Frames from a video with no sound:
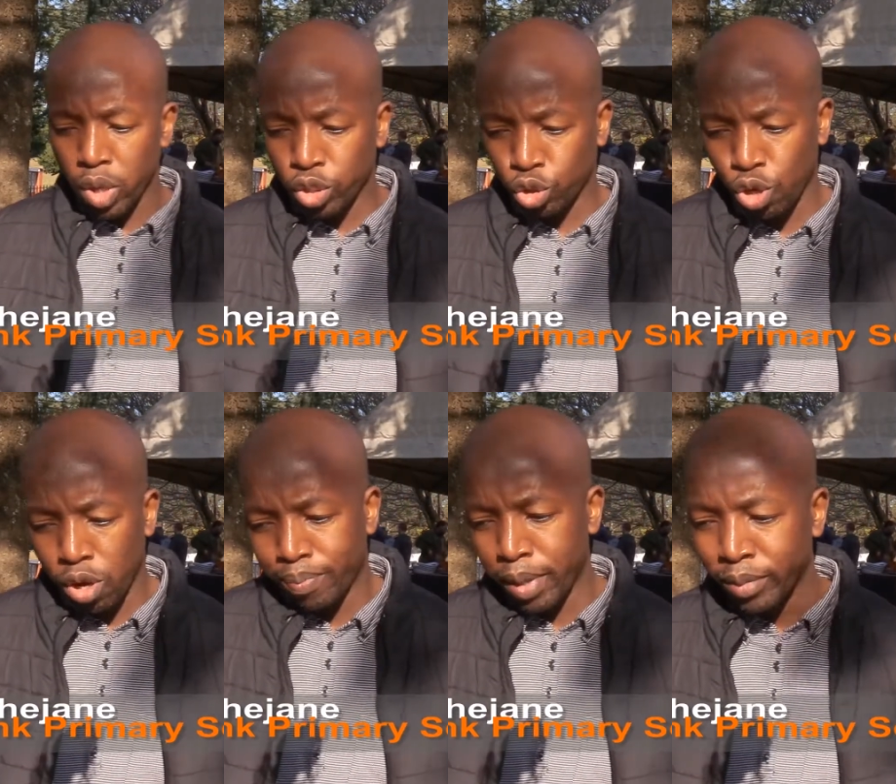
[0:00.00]

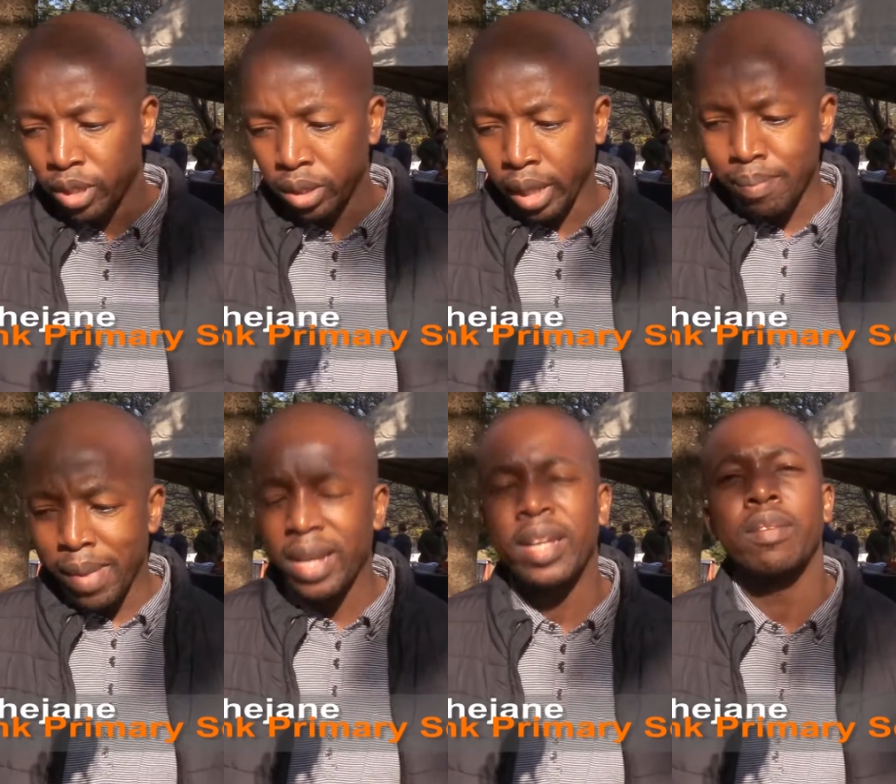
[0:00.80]
workshop, I mean,
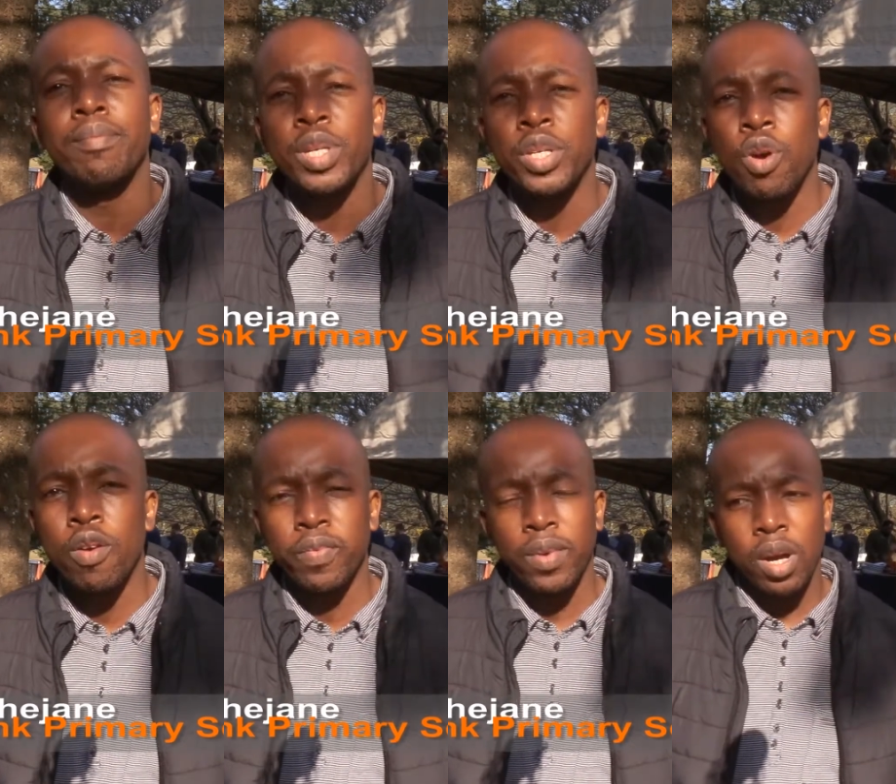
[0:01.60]
reminded me
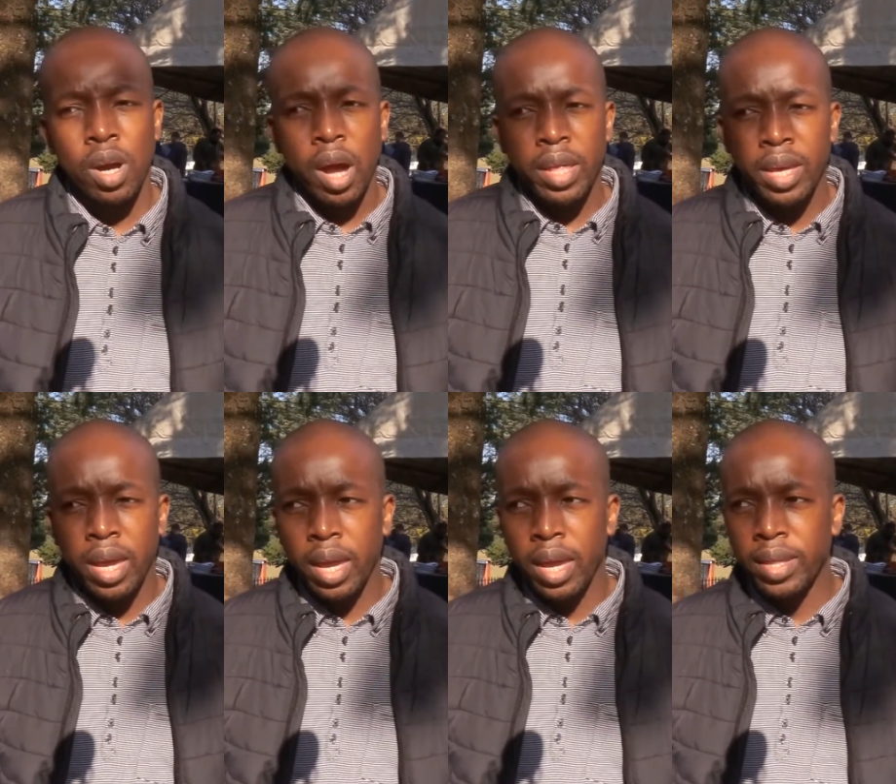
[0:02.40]
of
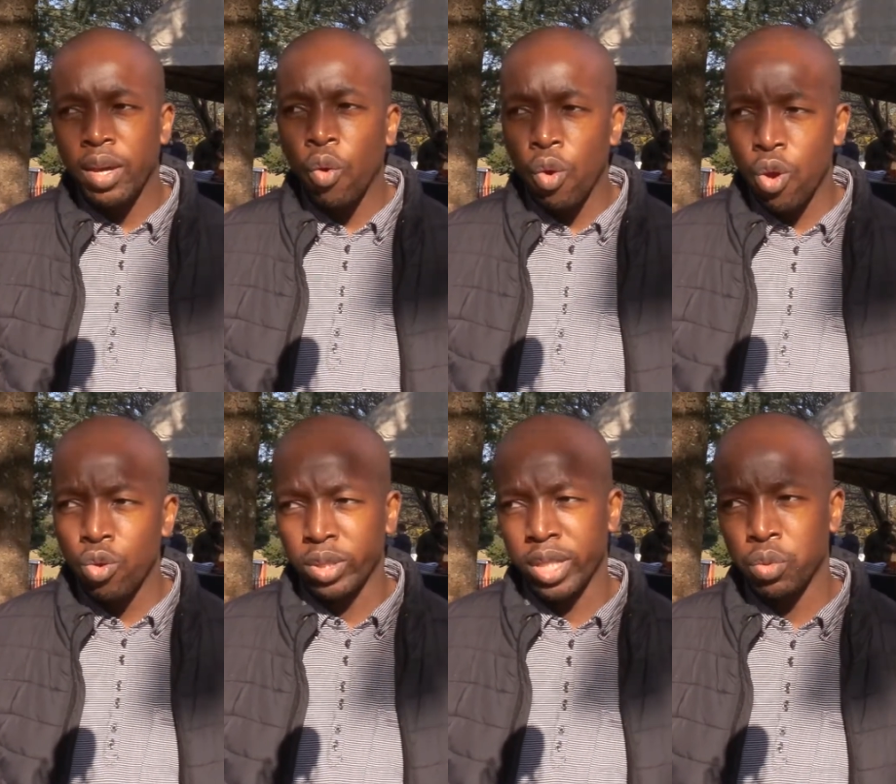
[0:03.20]
the, the
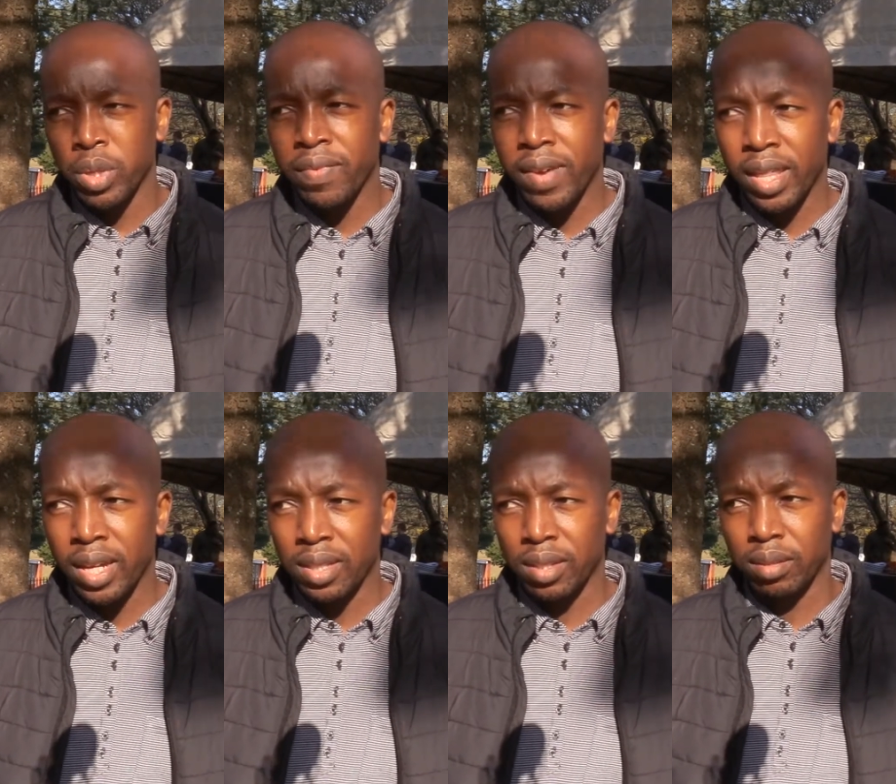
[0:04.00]
role that we
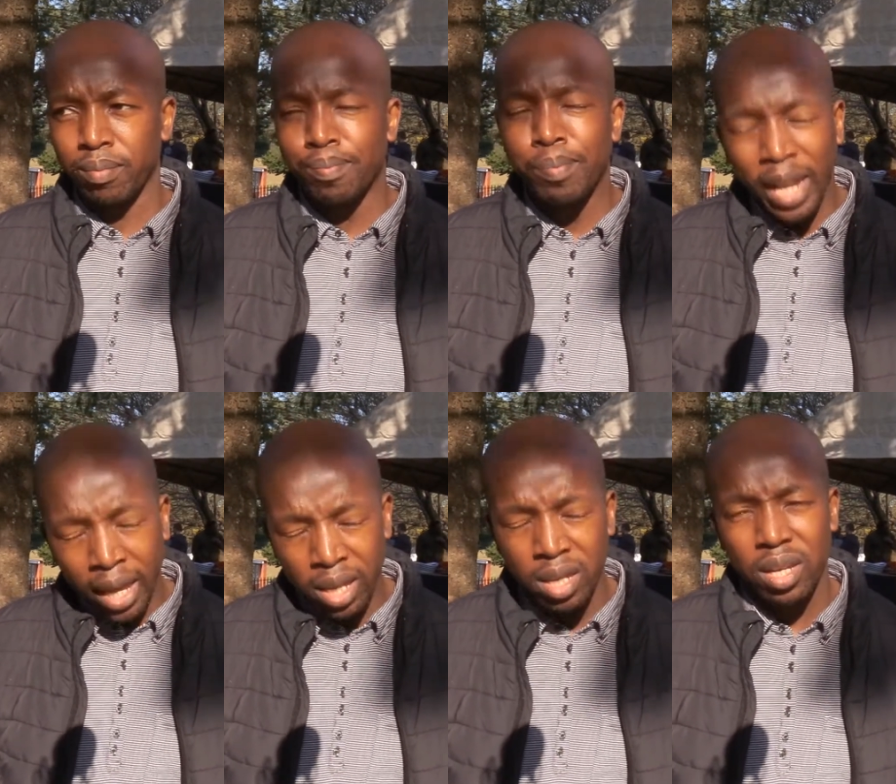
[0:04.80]
fathers
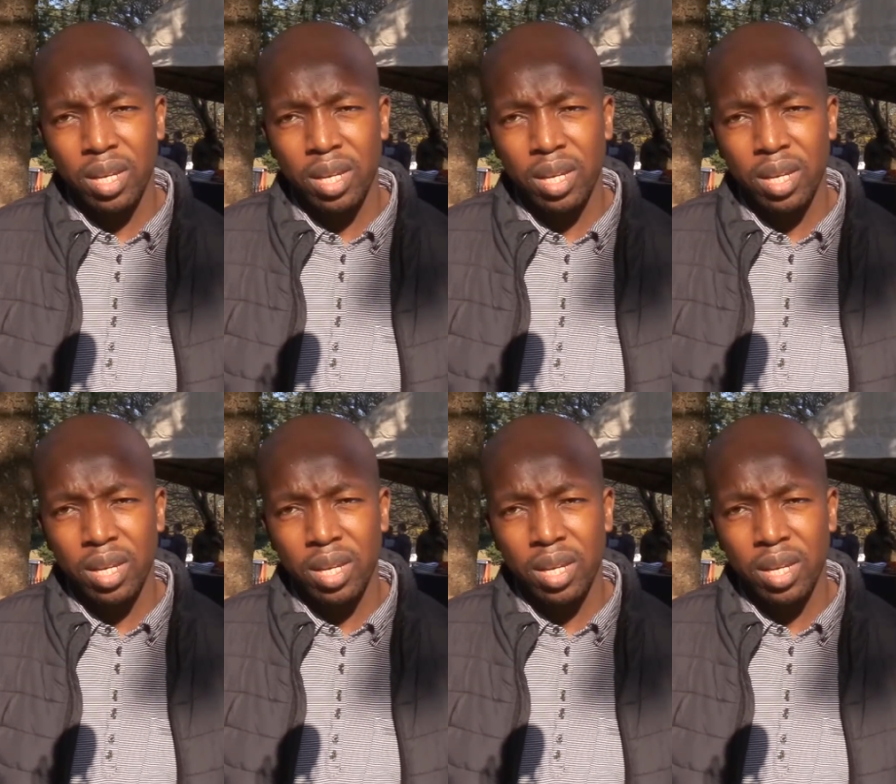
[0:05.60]
play